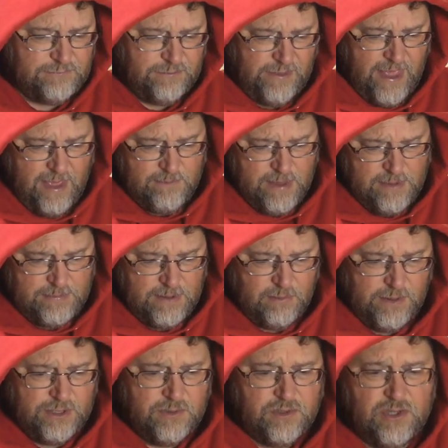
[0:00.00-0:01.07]
for that may be
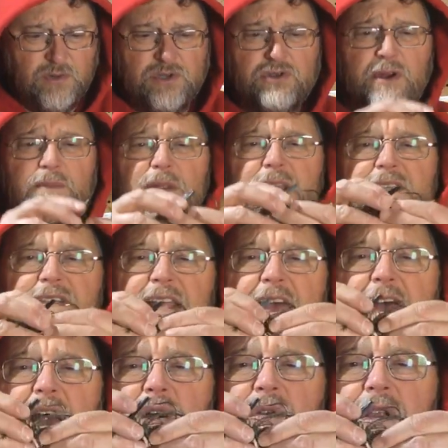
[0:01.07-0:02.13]
when you do trim these
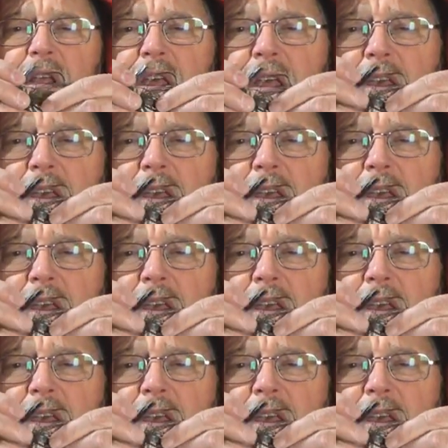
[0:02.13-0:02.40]
down,